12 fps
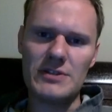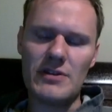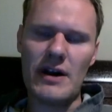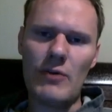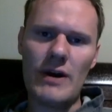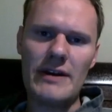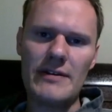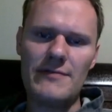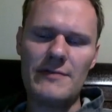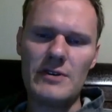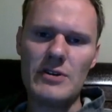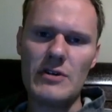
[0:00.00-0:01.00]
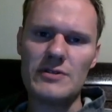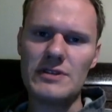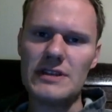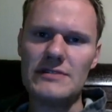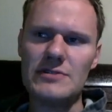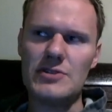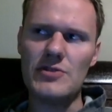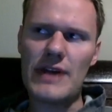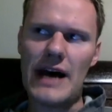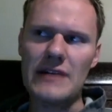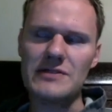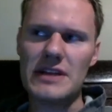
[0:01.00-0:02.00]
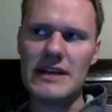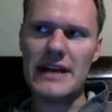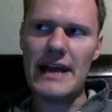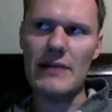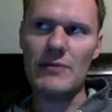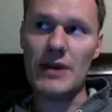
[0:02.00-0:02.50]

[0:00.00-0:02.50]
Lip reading: So I waited a few years, and in 2008,